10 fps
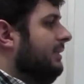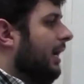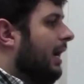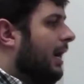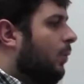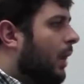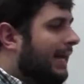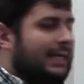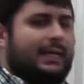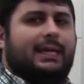
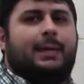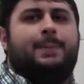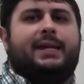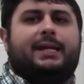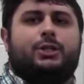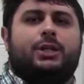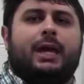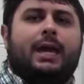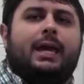Waikiki Beach